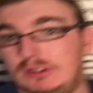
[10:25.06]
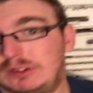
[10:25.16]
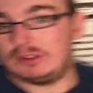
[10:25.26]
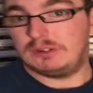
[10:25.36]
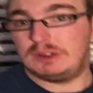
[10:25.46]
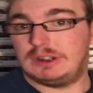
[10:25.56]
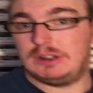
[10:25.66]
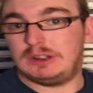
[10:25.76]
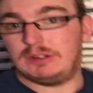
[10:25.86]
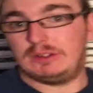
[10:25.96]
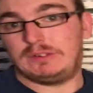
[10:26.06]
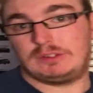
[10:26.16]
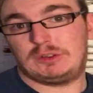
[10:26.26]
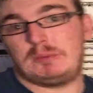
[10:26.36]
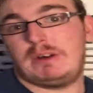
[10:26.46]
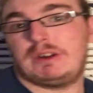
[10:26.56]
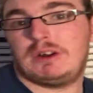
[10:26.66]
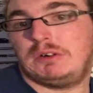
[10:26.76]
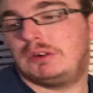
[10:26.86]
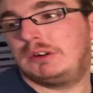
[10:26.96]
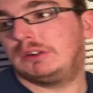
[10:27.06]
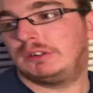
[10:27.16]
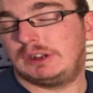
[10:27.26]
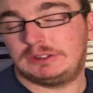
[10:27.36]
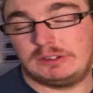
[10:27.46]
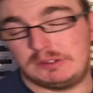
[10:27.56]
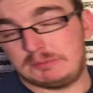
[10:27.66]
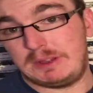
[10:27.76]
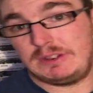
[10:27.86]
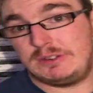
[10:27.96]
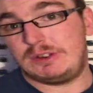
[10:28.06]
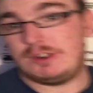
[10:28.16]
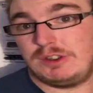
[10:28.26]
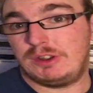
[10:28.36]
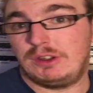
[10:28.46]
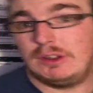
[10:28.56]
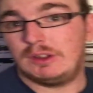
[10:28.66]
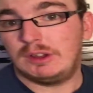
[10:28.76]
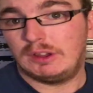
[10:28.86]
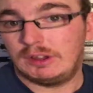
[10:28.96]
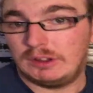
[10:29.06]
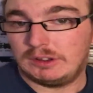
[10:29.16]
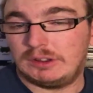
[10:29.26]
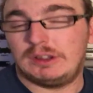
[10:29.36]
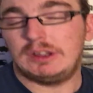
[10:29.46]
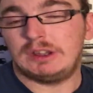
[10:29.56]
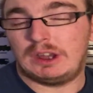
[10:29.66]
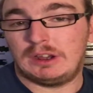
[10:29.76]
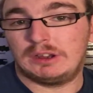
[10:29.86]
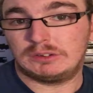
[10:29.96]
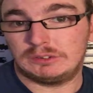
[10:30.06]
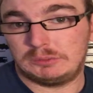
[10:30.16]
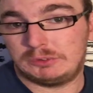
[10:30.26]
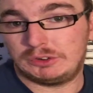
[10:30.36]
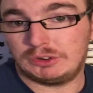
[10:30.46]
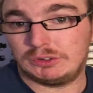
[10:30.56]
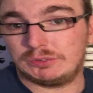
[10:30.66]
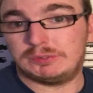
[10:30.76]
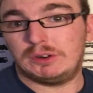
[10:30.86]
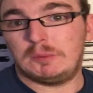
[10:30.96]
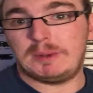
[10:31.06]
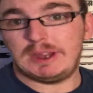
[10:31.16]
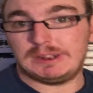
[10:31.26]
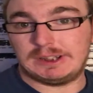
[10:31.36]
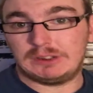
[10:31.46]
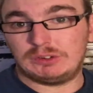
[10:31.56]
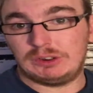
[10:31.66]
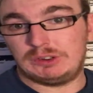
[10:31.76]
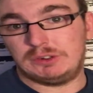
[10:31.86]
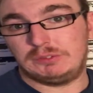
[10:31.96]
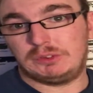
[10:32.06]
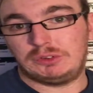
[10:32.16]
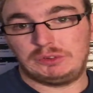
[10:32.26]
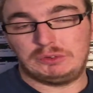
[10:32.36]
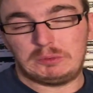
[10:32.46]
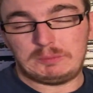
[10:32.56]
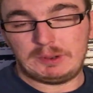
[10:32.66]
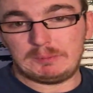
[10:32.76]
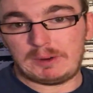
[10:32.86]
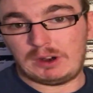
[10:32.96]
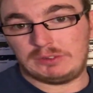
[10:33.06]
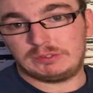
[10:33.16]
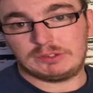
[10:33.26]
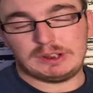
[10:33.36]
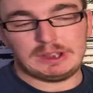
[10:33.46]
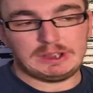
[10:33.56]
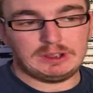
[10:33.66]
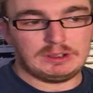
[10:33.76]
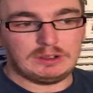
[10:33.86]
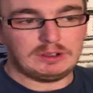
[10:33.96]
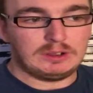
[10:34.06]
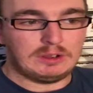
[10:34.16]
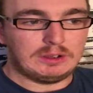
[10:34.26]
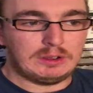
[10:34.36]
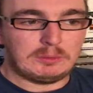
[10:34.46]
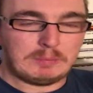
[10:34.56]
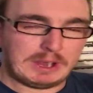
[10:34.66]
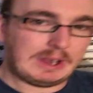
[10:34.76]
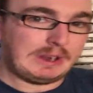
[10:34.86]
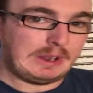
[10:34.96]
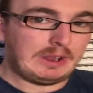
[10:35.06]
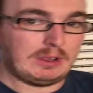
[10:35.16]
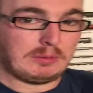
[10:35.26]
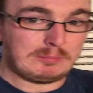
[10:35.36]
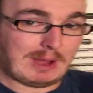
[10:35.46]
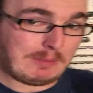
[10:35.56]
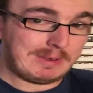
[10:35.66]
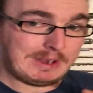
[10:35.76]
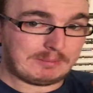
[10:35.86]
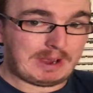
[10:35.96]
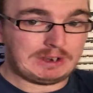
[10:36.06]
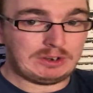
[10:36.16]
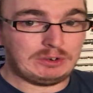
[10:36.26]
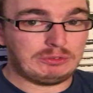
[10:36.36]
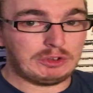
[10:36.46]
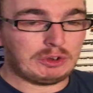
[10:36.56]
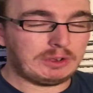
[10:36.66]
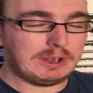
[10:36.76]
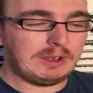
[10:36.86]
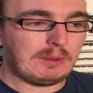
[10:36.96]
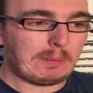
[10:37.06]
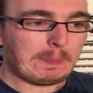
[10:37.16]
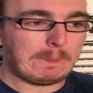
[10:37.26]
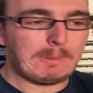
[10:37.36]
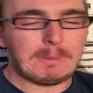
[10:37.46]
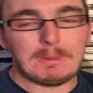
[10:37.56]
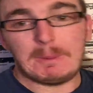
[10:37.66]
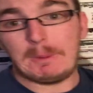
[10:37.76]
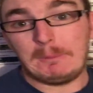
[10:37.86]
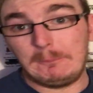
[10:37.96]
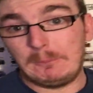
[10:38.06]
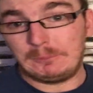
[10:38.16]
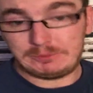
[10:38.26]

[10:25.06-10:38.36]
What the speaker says: So tomorrow, I just mentioned, we're going to Sean's for a bit, then going over to Barnsley, picking Maddie buying a new toy. We'll